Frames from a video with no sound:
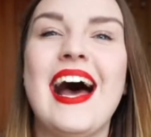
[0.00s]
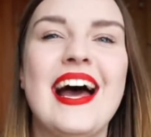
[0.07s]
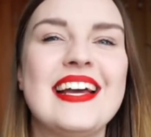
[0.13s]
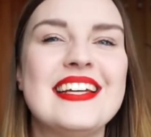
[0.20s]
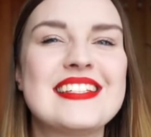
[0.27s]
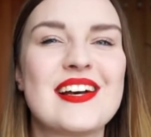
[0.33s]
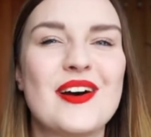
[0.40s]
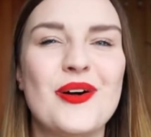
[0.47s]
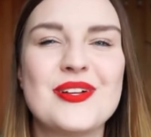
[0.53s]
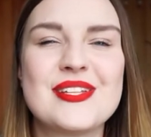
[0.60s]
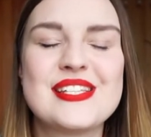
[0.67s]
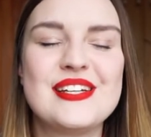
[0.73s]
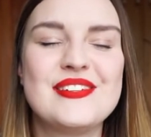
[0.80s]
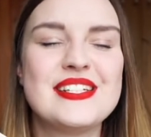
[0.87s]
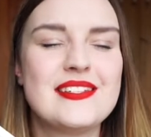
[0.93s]
It's a whole
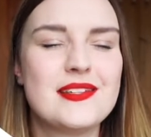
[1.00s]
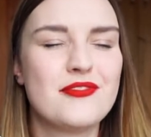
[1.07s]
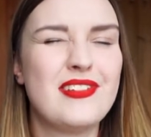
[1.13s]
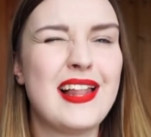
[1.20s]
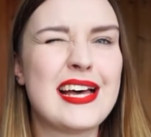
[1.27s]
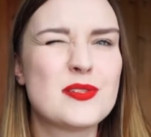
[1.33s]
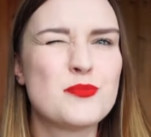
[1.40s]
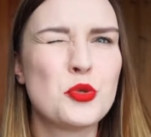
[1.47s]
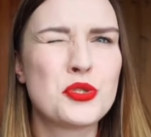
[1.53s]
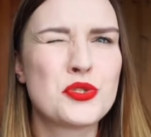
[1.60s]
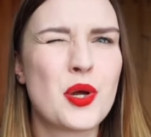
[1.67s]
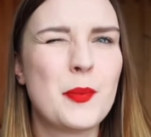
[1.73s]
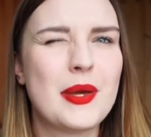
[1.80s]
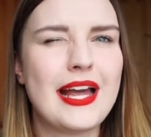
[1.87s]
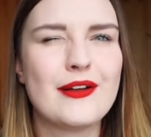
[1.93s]
series. The last book's
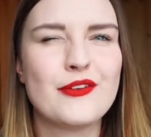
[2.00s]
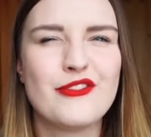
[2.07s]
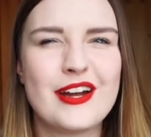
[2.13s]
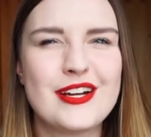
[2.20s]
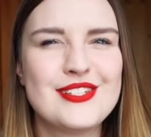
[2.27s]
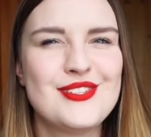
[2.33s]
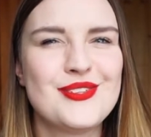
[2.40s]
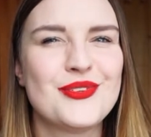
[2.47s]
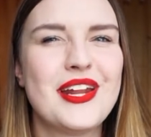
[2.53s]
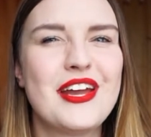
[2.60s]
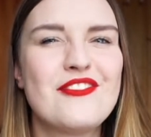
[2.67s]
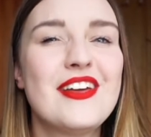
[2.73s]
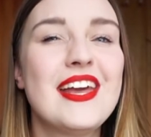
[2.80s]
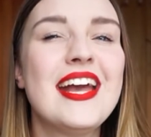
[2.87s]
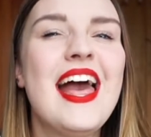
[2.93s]
coming out very soon, I
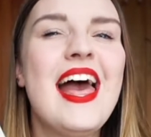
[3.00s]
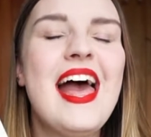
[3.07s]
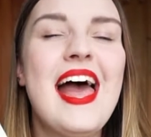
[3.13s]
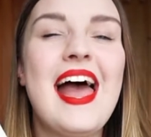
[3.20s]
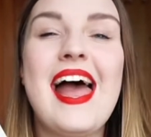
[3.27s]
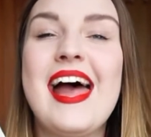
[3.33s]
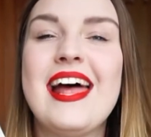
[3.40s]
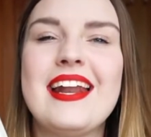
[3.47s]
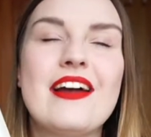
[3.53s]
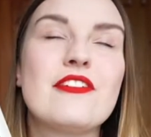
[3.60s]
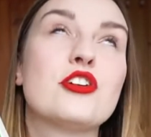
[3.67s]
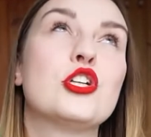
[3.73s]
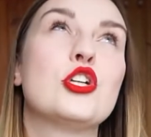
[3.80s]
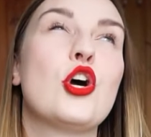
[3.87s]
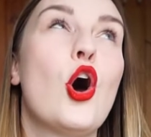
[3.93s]
think, and I've
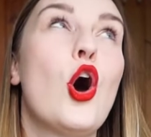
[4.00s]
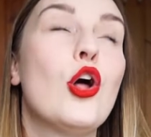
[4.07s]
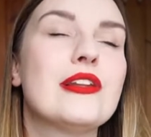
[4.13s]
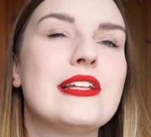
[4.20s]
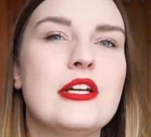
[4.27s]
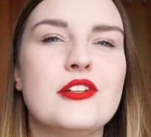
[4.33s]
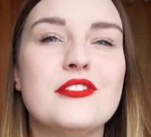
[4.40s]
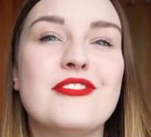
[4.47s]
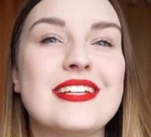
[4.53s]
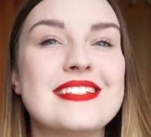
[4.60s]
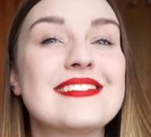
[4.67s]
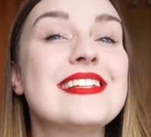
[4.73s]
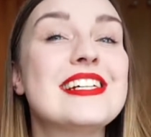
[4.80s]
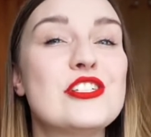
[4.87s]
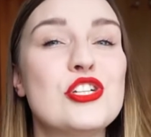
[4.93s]
heard only good things.
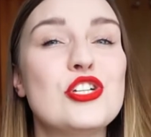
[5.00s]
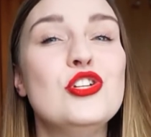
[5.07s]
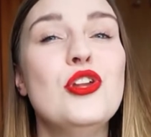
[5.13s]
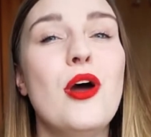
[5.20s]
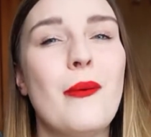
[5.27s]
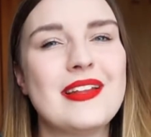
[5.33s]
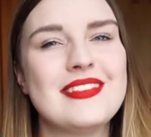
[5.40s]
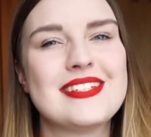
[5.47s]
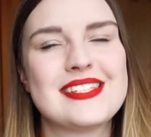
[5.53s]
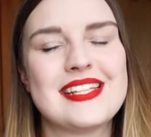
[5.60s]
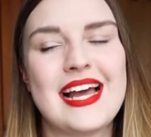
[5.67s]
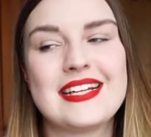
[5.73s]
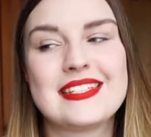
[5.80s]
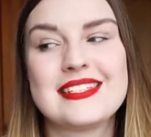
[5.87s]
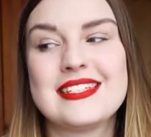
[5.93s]
Literally no one
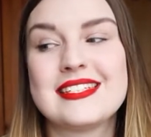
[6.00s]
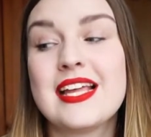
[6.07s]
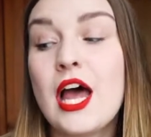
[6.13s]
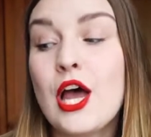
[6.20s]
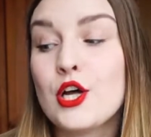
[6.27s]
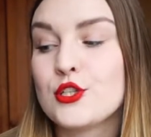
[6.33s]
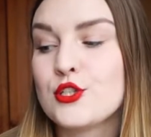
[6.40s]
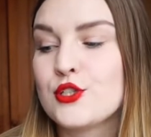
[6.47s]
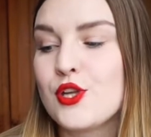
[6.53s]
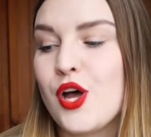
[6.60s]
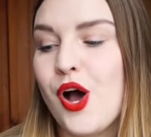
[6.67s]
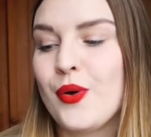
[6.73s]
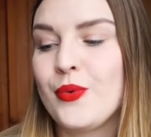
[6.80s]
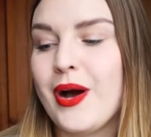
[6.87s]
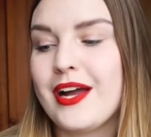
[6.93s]
dislikes this,
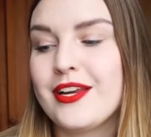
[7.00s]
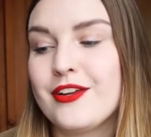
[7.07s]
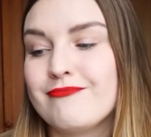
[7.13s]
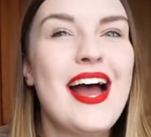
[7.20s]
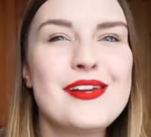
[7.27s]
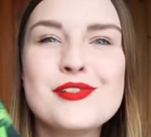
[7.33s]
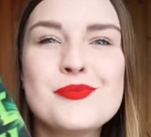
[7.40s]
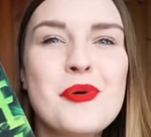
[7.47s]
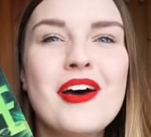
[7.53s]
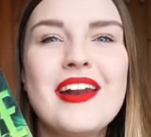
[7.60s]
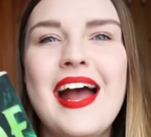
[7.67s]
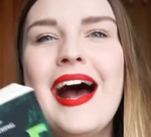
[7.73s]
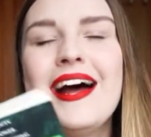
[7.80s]
so I just bought it.